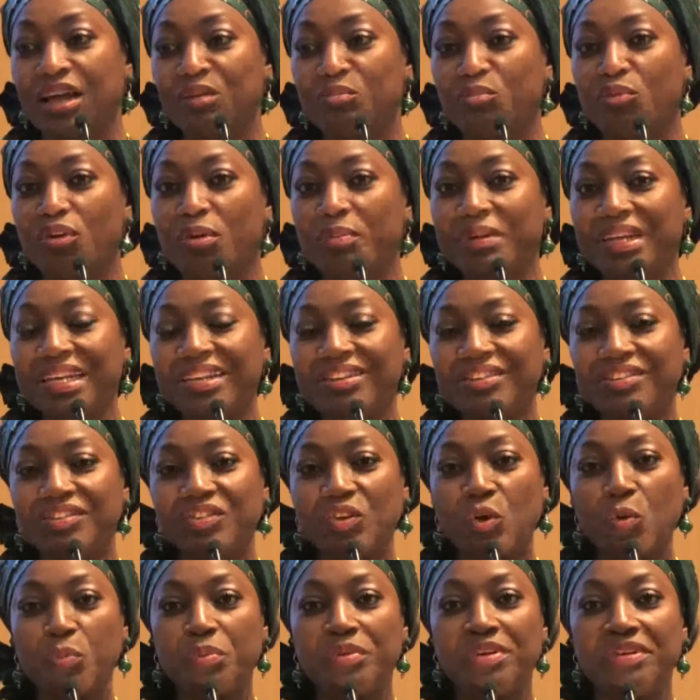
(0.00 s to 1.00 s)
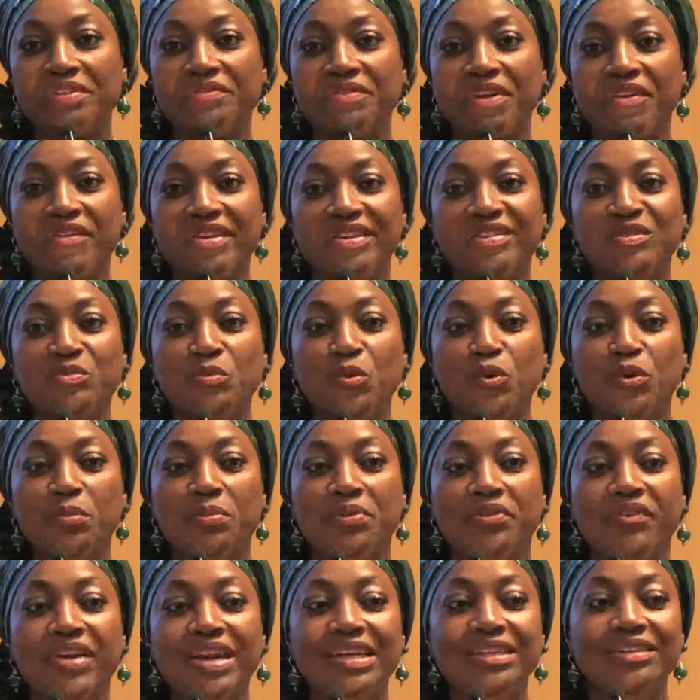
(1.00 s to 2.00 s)
I'll probably just open a very
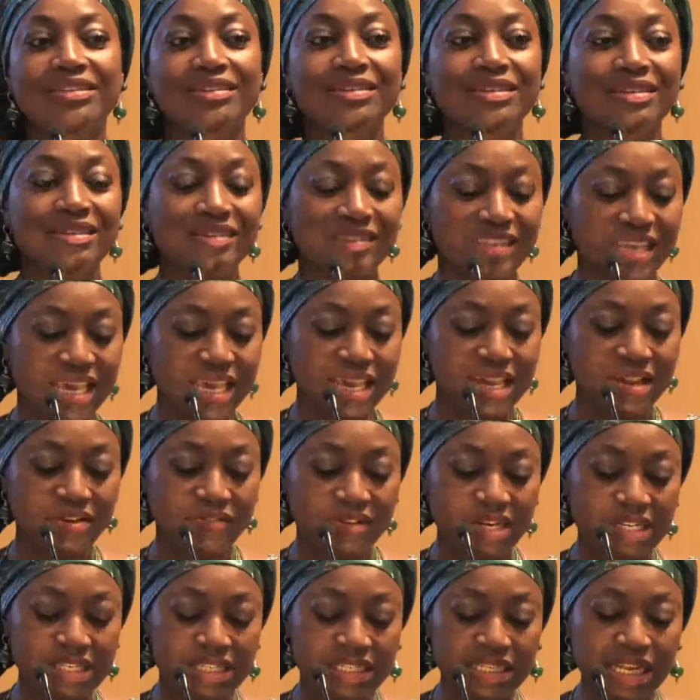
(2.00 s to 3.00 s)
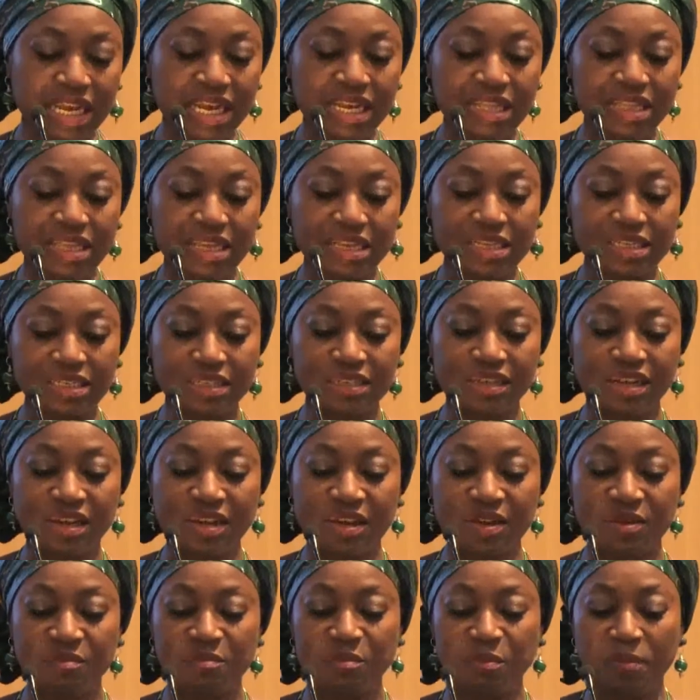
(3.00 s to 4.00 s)
small parenthesis here and say that
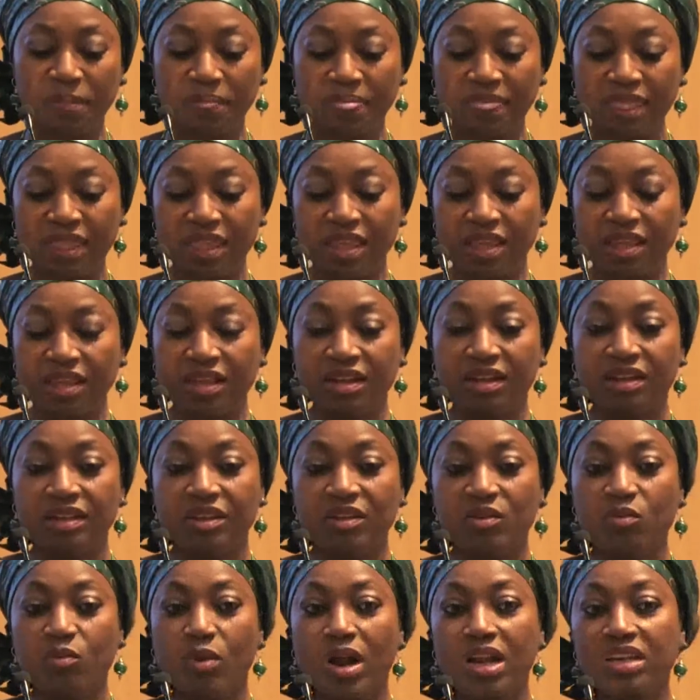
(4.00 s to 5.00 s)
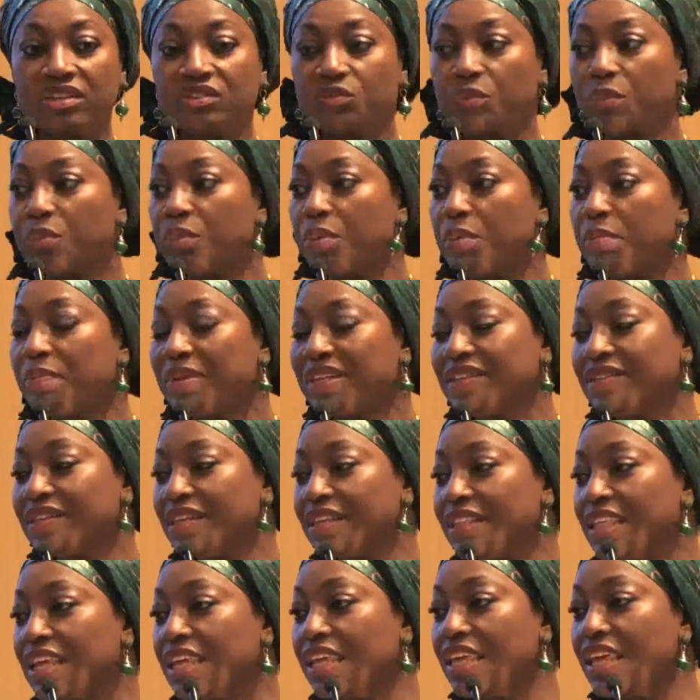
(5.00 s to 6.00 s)
whilst we were
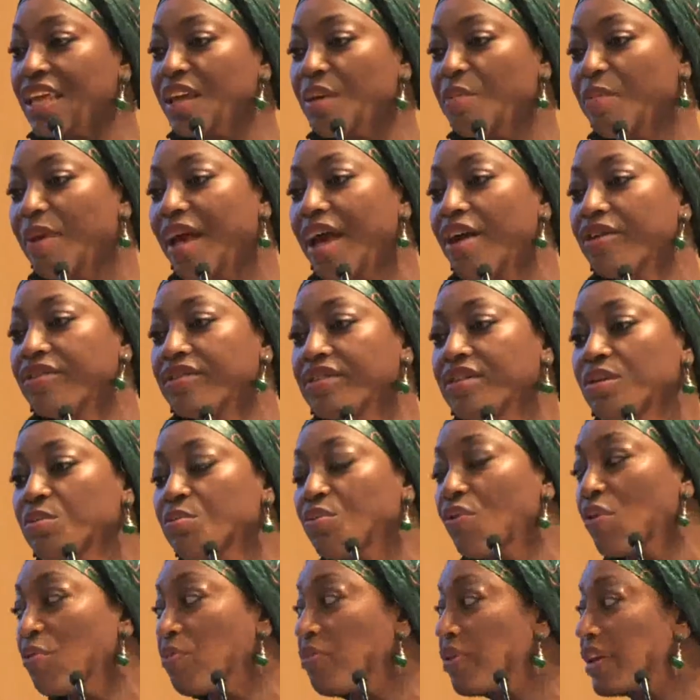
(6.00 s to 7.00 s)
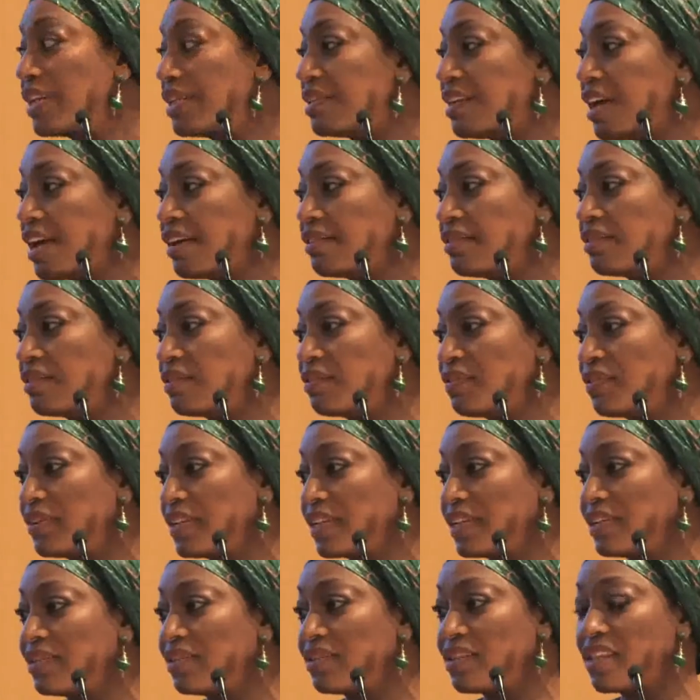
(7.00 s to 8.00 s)
busy thinking about an appropriate title
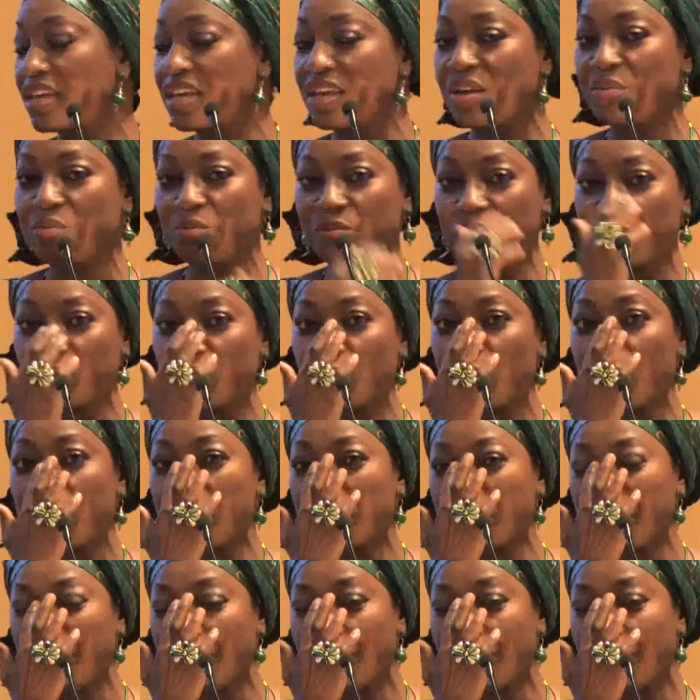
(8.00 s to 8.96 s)
for this theme, we were